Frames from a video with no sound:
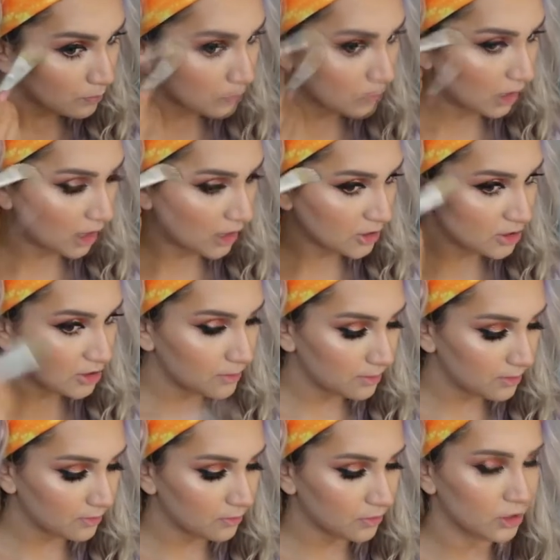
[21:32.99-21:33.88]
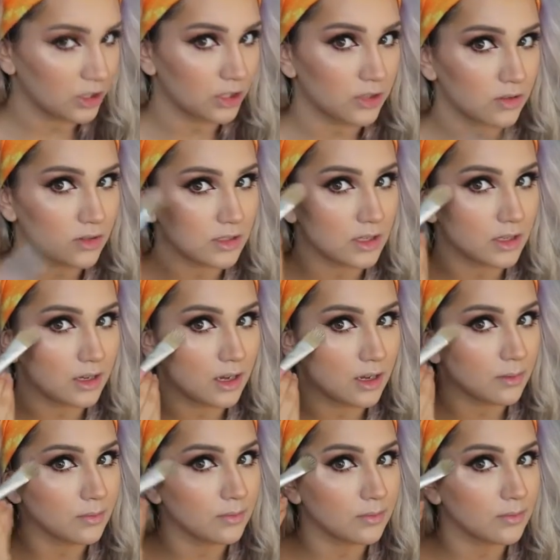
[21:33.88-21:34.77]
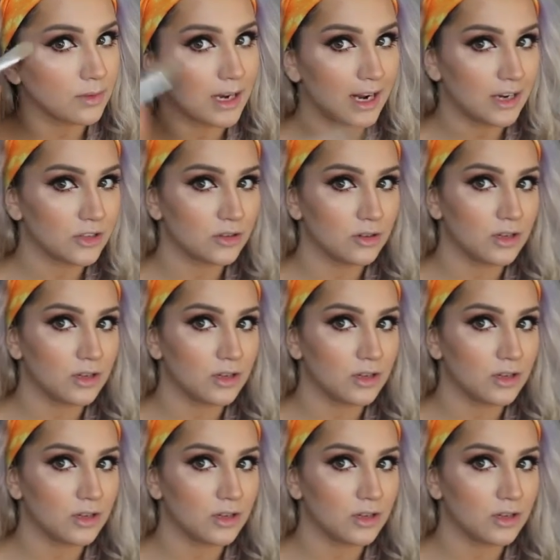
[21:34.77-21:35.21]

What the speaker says: I actually prefer using natural